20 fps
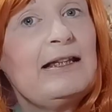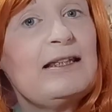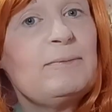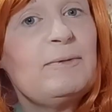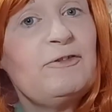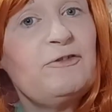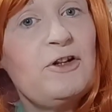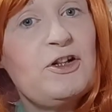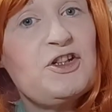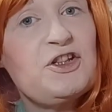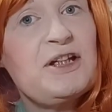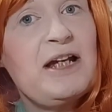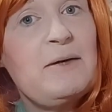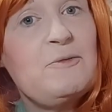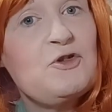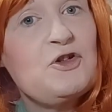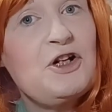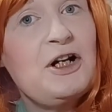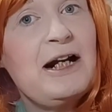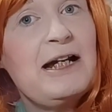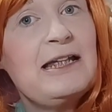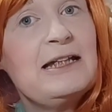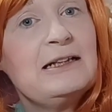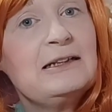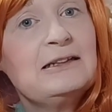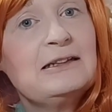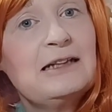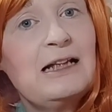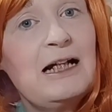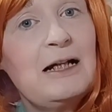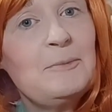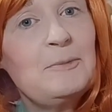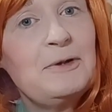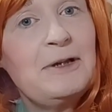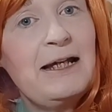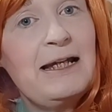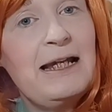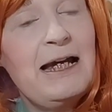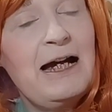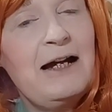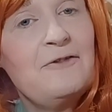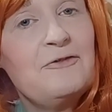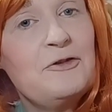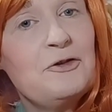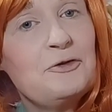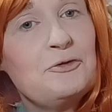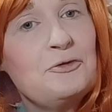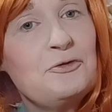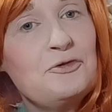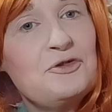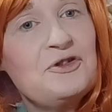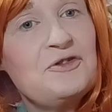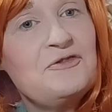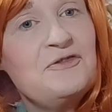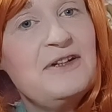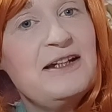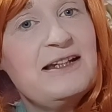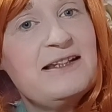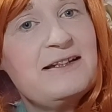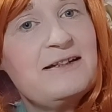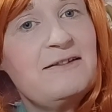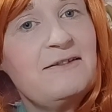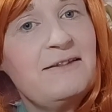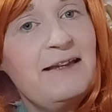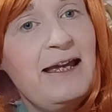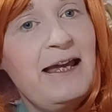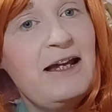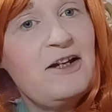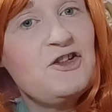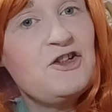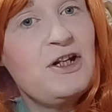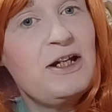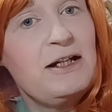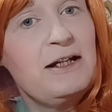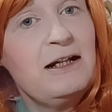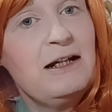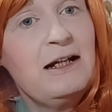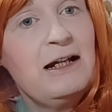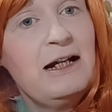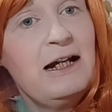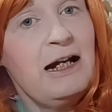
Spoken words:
It's my first time trying Glamlight. I have the Ghost Face collection.